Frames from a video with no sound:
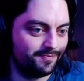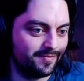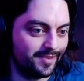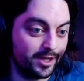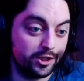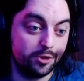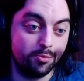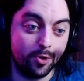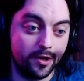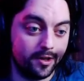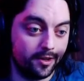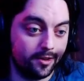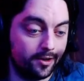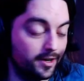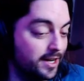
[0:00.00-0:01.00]
spoiler
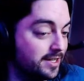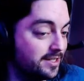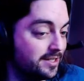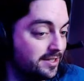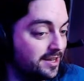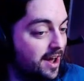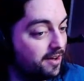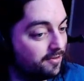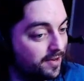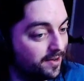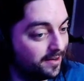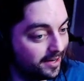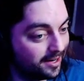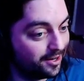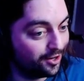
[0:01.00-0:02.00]
alert, it's not
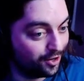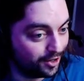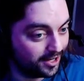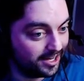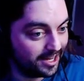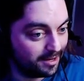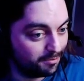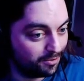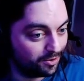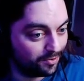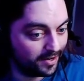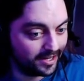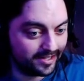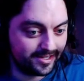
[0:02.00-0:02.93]
very good M3.